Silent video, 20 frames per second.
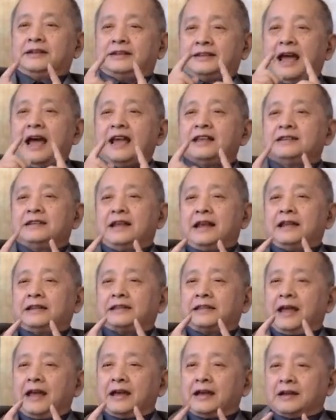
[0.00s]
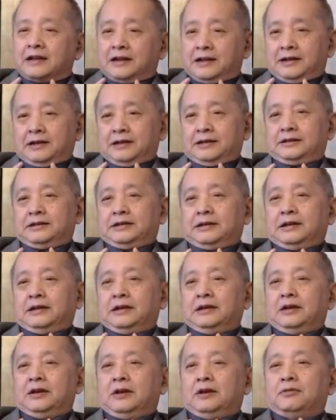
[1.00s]
the science and technology
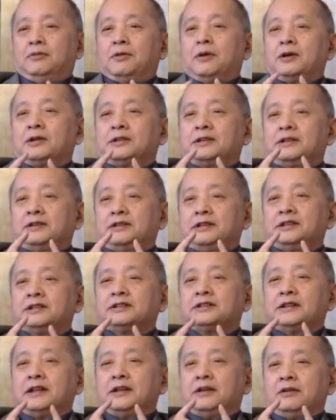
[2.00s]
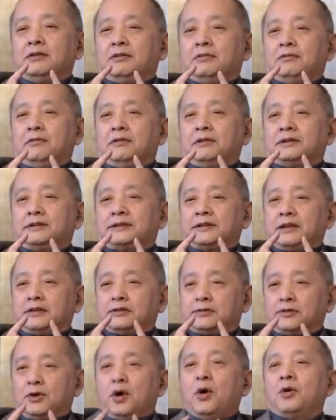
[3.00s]
were the, is the, were
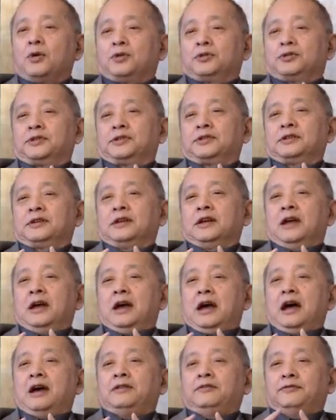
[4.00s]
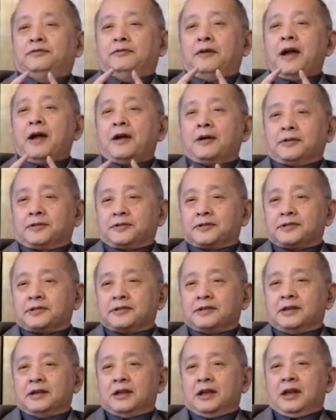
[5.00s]
the source of
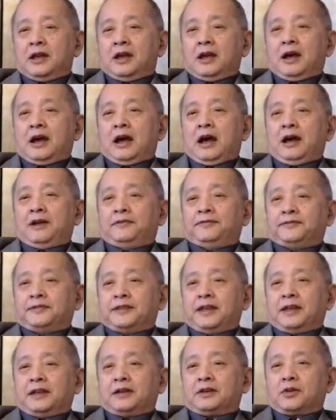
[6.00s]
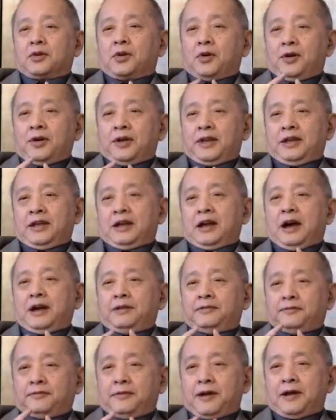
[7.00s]
wealth, of the growing
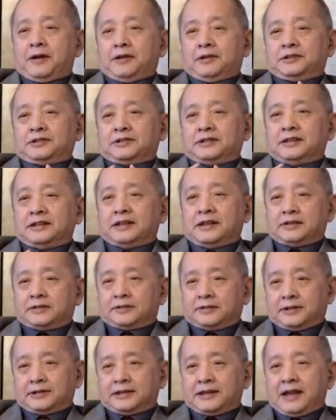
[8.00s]
of wealth in the